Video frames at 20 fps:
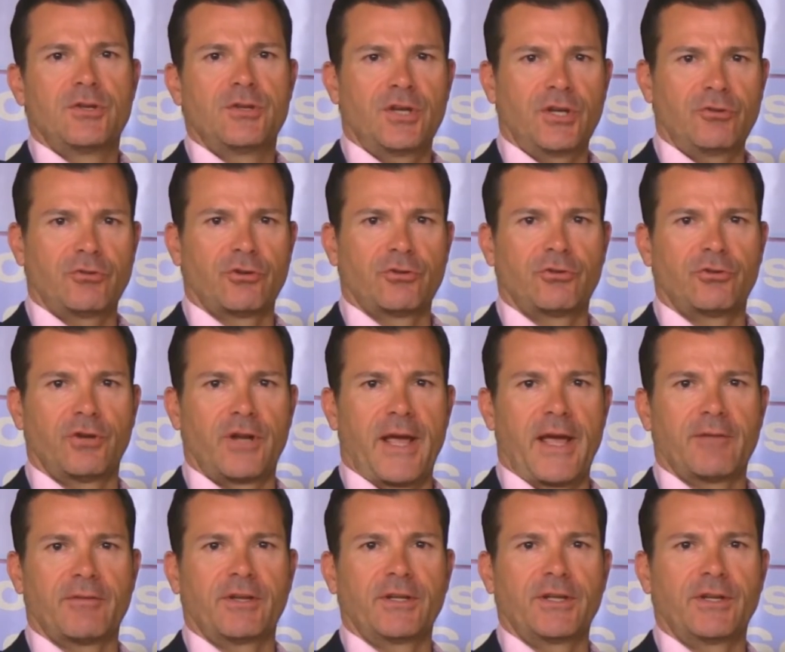Teachers should
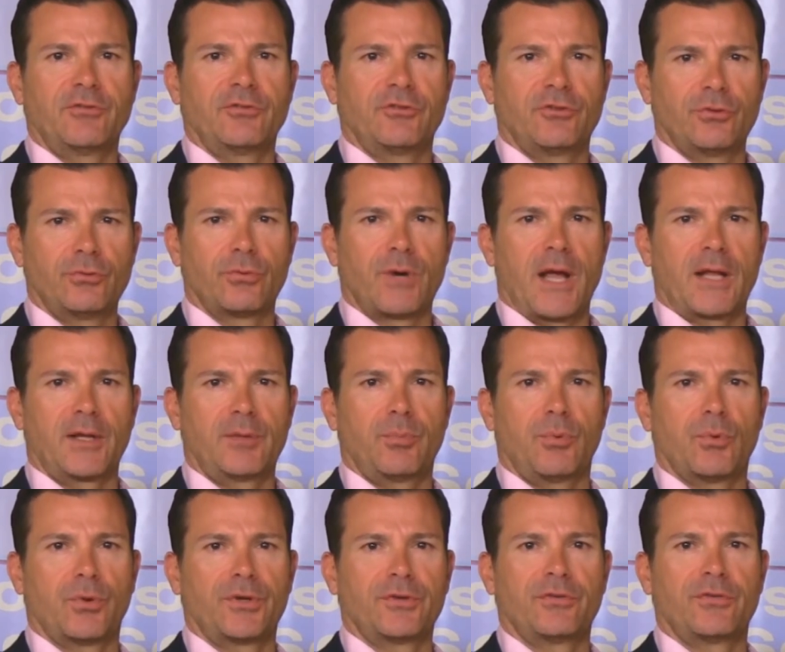have at least 2 rally
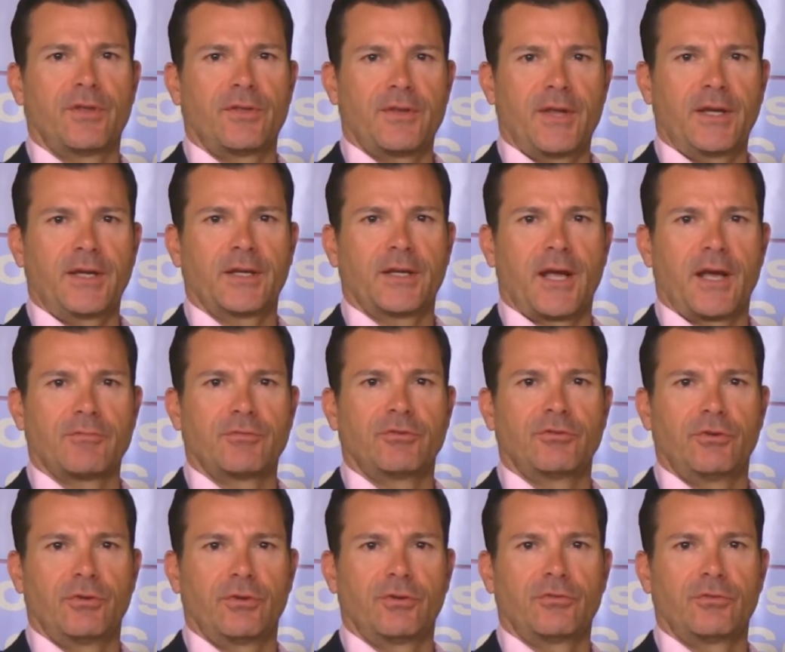points that they can have
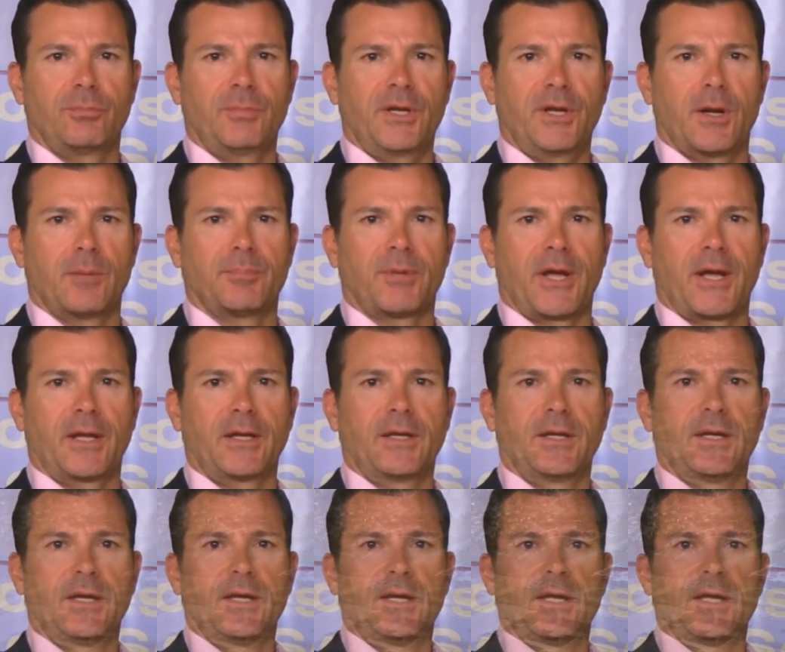students meet up at
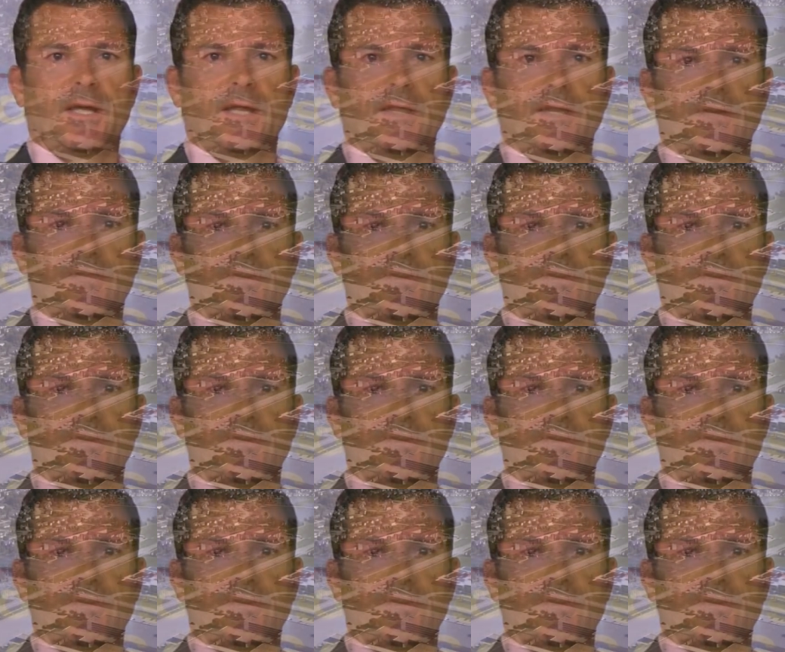in